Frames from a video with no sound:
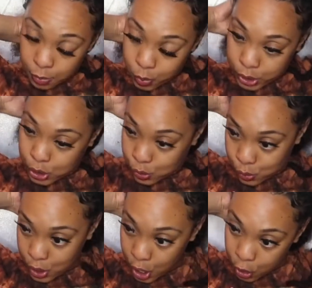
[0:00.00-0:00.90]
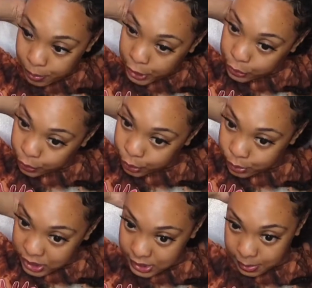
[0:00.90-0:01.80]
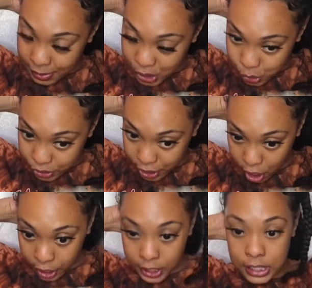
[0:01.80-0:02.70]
I'm going to comb it through just to make sure there aren't